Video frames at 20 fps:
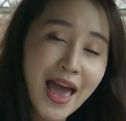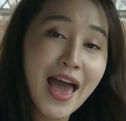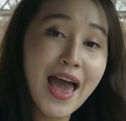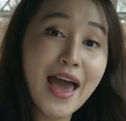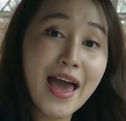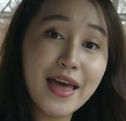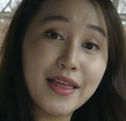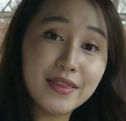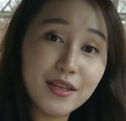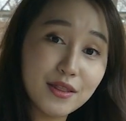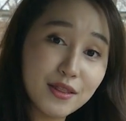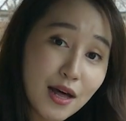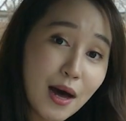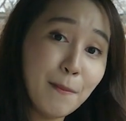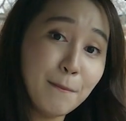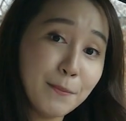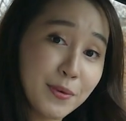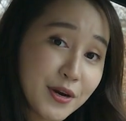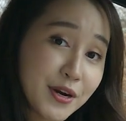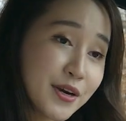and the
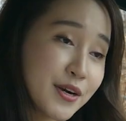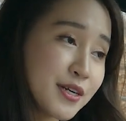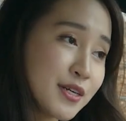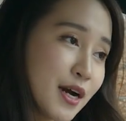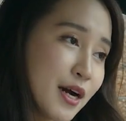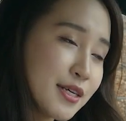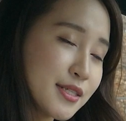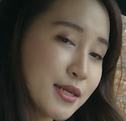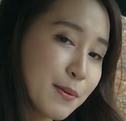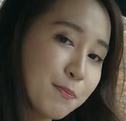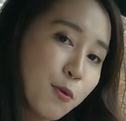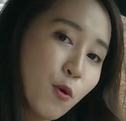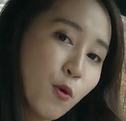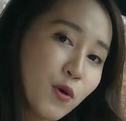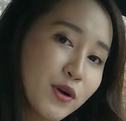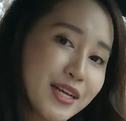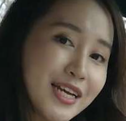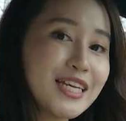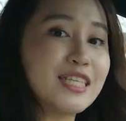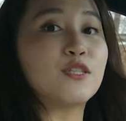lumbar
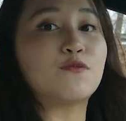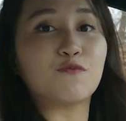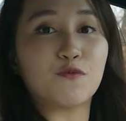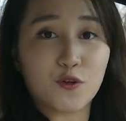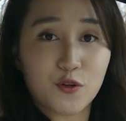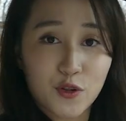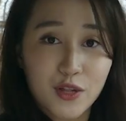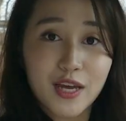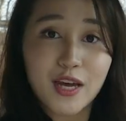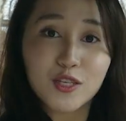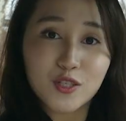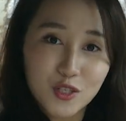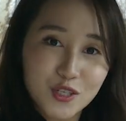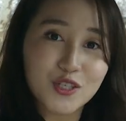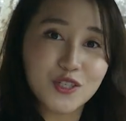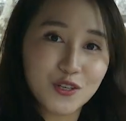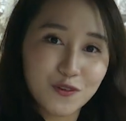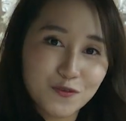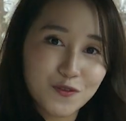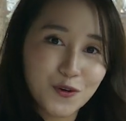support is fully
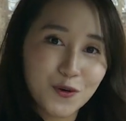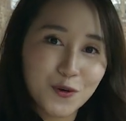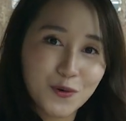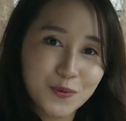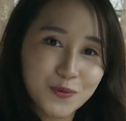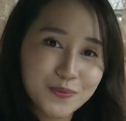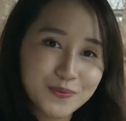adjustable.